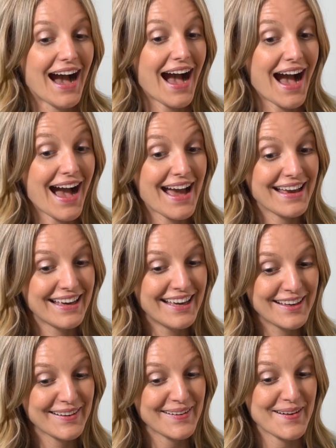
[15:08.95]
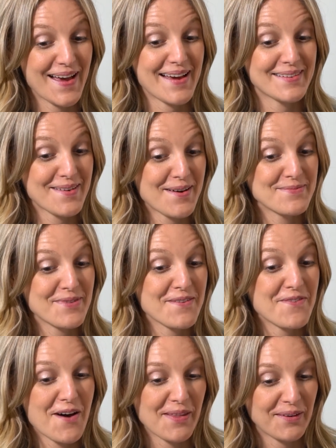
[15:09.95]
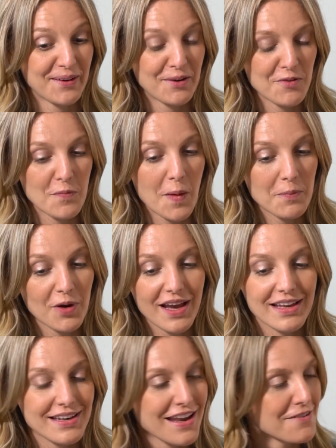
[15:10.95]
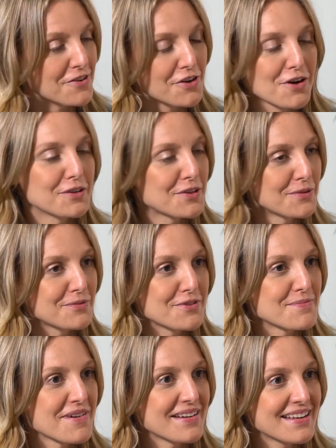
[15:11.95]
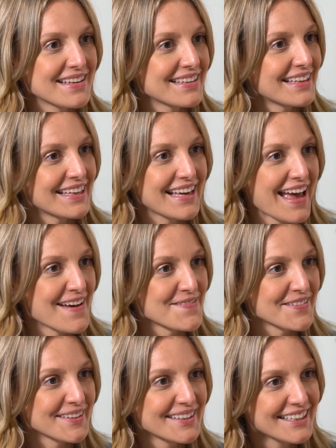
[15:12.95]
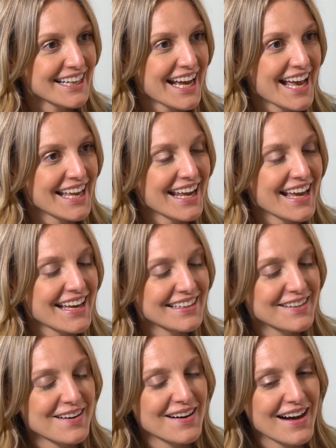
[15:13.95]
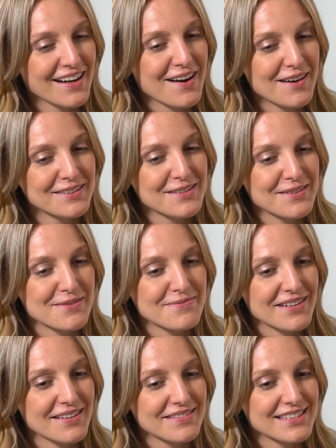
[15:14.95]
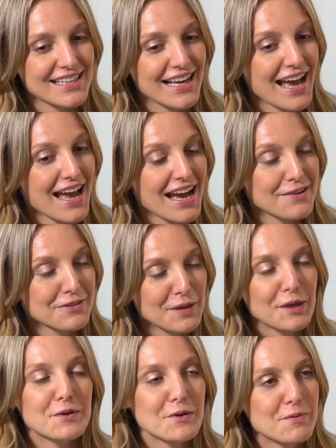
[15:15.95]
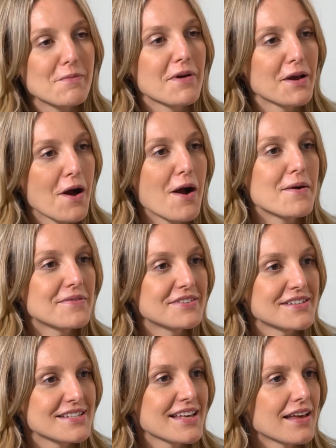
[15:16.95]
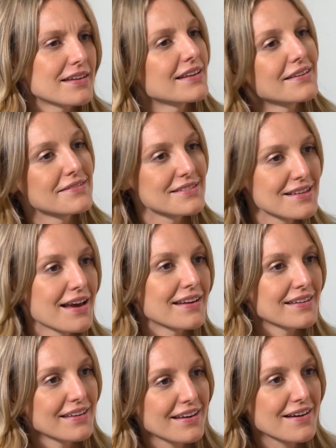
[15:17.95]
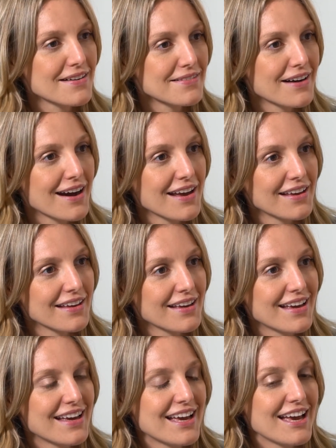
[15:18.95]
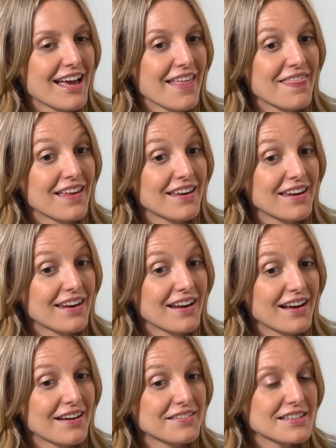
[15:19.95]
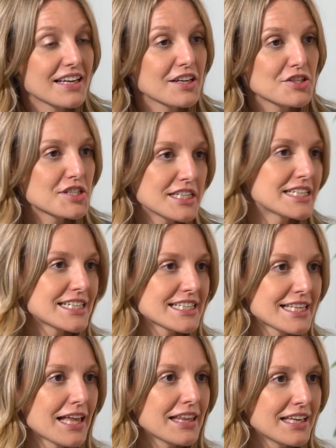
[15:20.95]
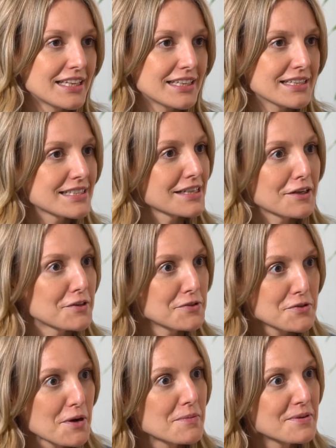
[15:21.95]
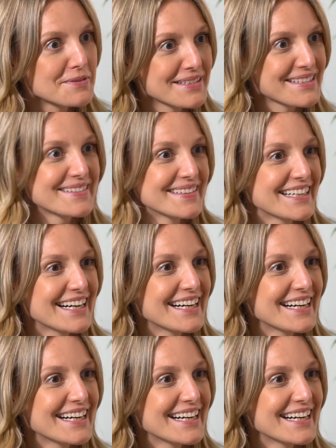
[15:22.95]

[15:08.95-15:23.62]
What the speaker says: I had called my father, and I remember I had never called home for money, like ever. And I called home, and I was like, I would like you to put my car up for sale. And he was kind of like, oh, why? And then I was like, I just need to sell it. And he's like, are you in trouble? What's going